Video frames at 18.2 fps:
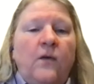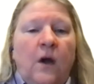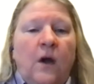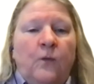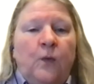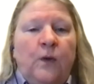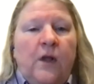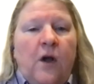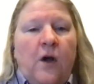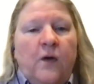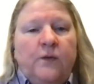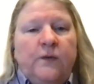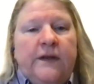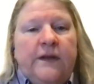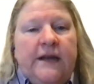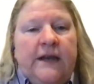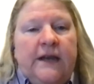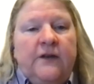will
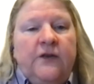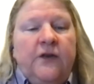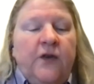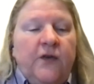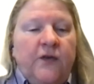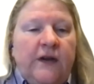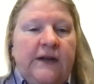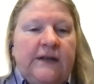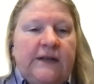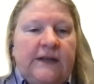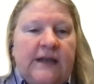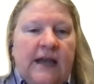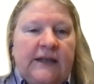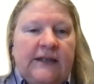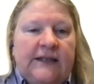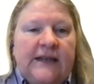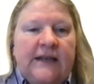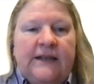only increase
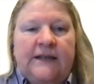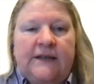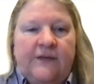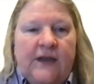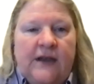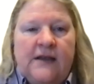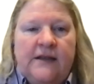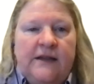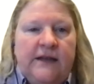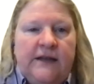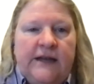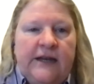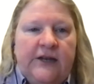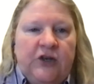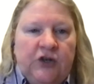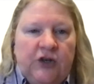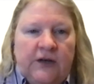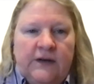that sense of
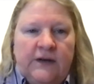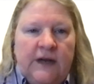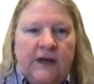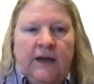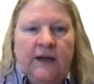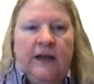alienation.